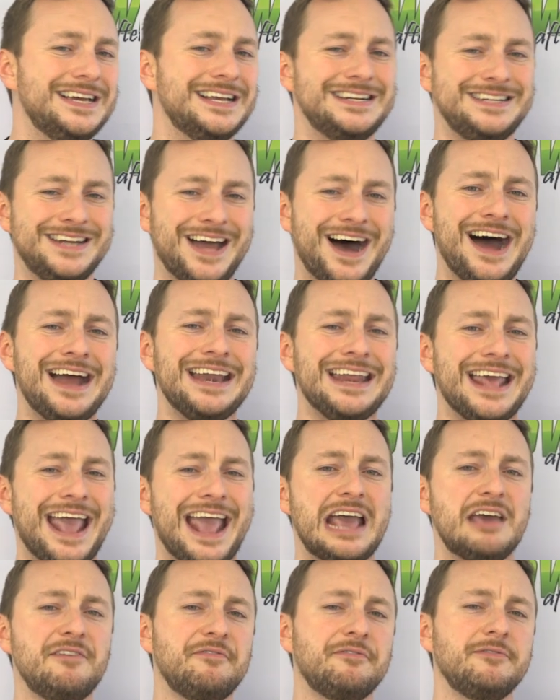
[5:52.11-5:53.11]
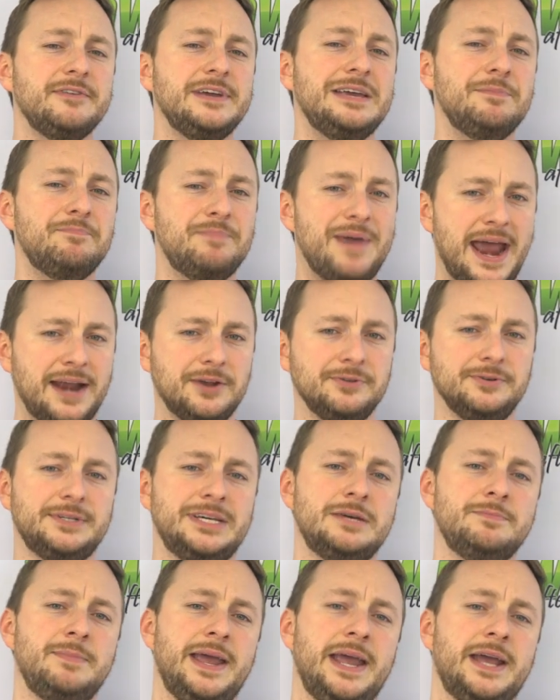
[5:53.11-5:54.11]
not every Pedal
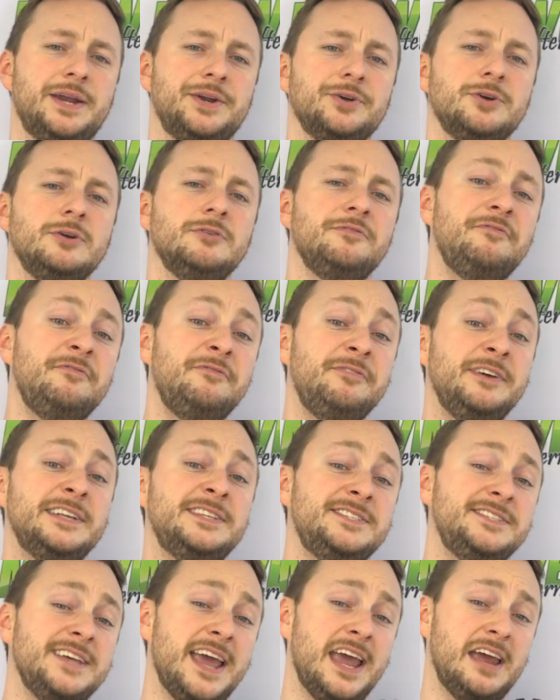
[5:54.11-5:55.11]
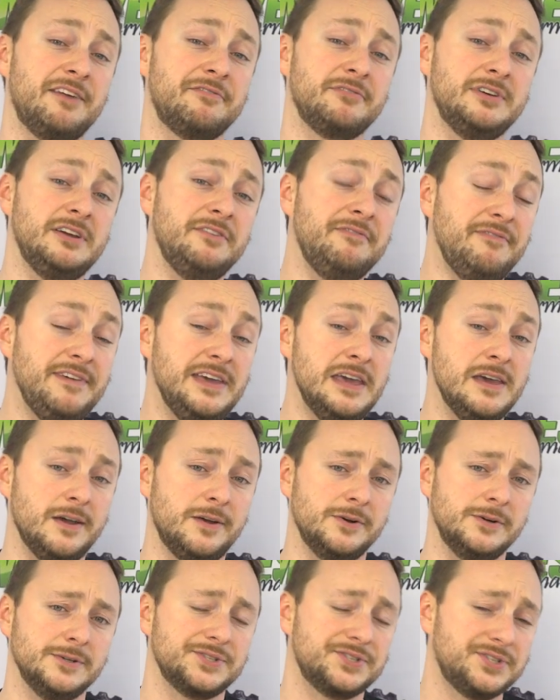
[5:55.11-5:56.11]
Commander fits every
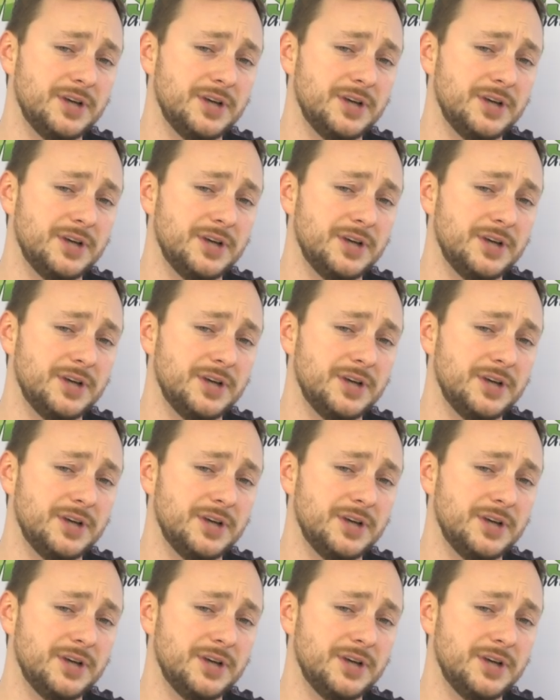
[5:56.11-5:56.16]
vehicle.